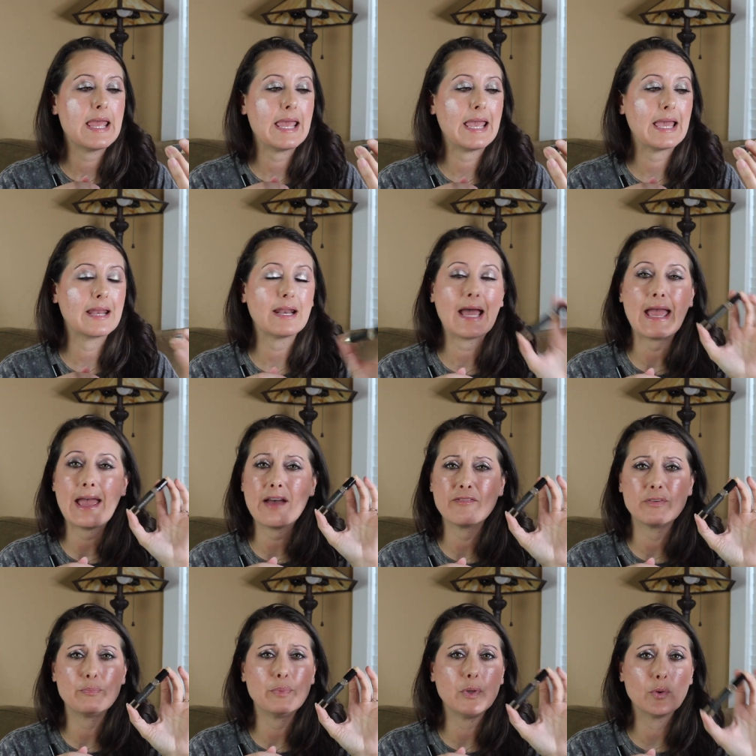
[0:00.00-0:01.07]
and I
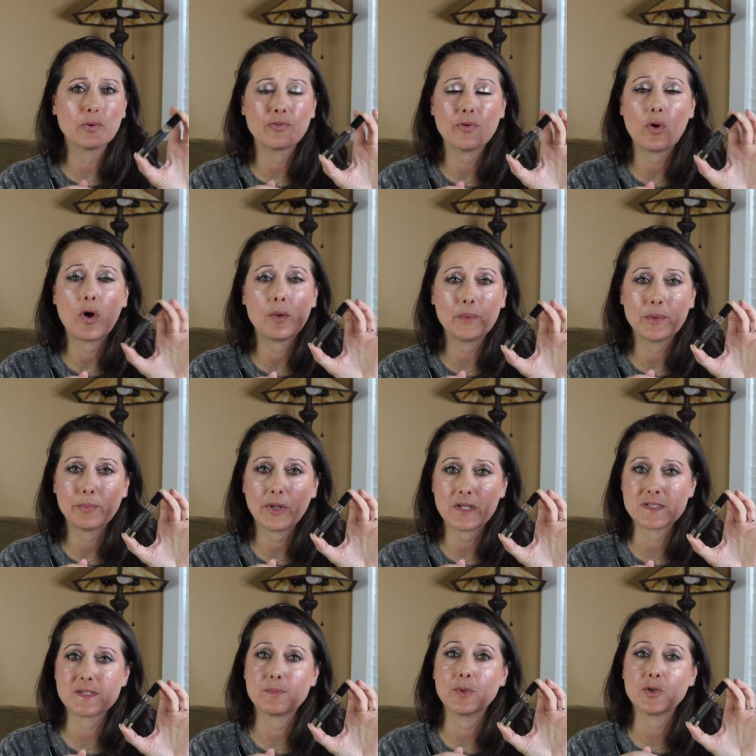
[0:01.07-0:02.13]
have a beautiful almond
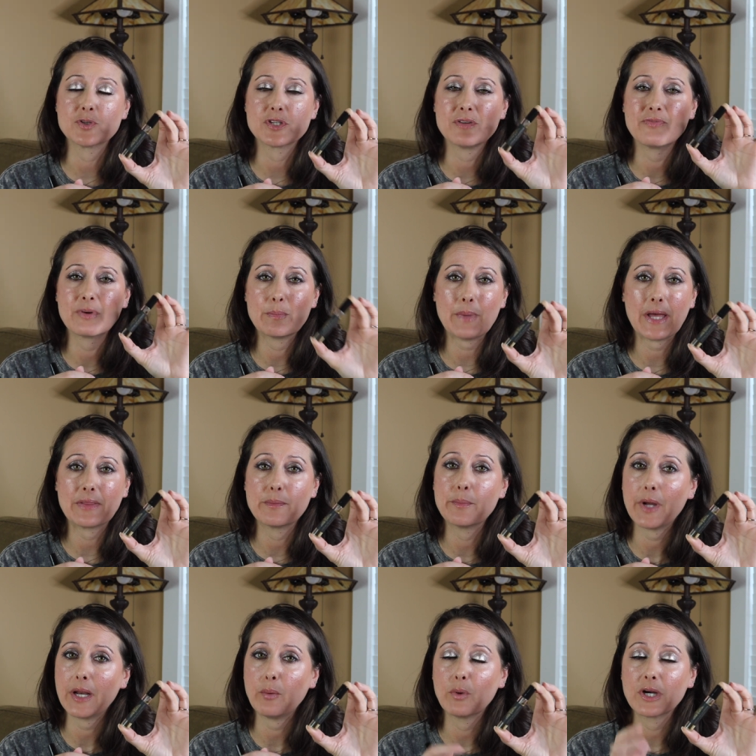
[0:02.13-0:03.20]
blossom lotion from Bath &
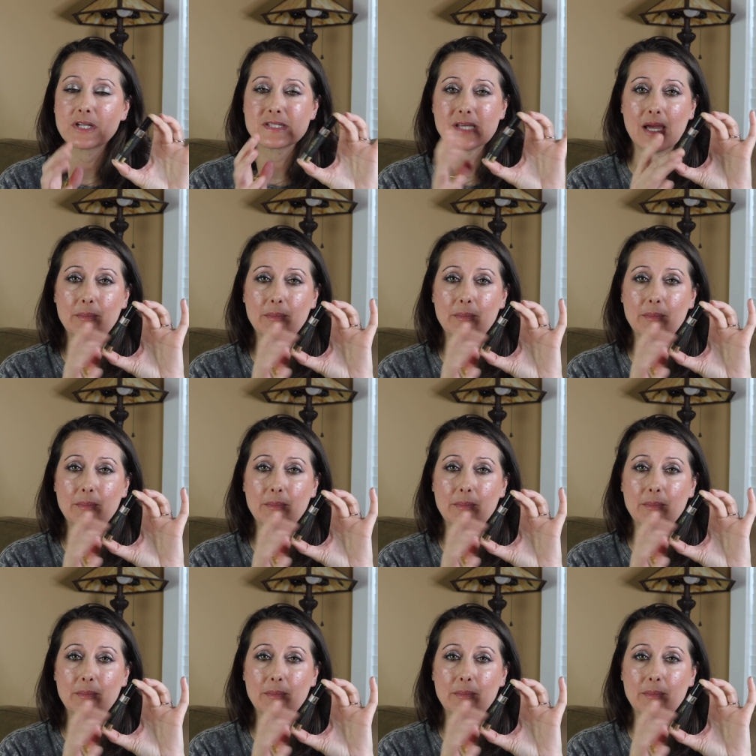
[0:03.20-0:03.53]
Body Works.